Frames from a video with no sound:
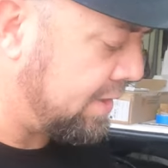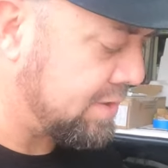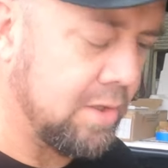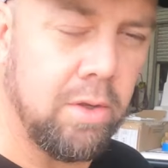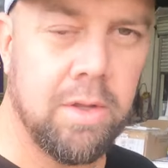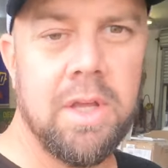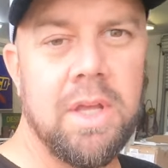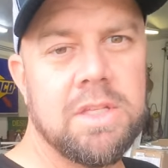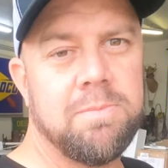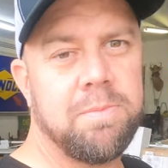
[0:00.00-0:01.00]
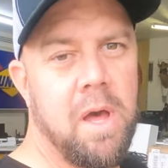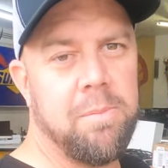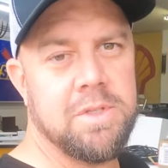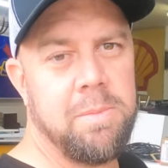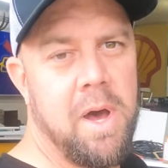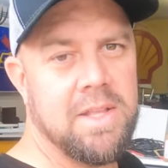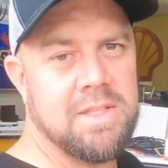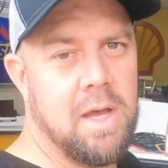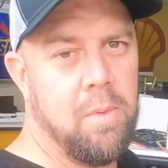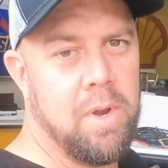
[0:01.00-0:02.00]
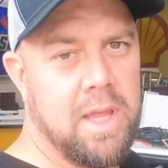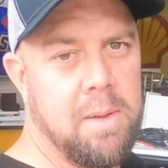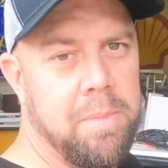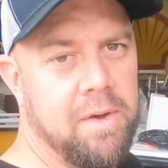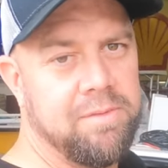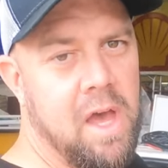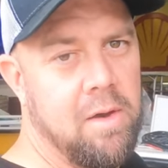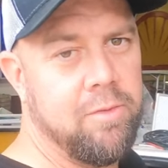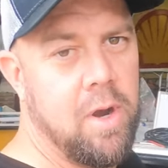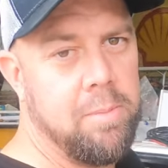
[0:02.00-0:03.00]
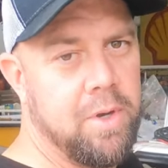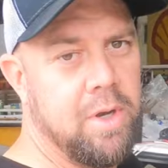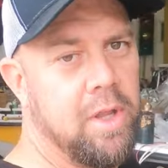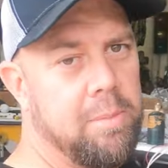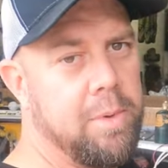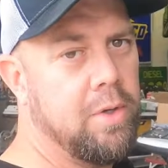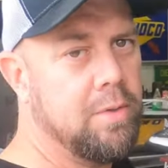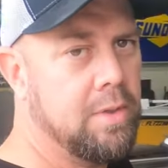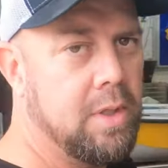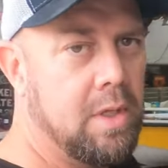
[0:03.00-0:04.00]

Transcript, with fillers: There's a little couple spots that I want to get buffed out before I put it on the boat.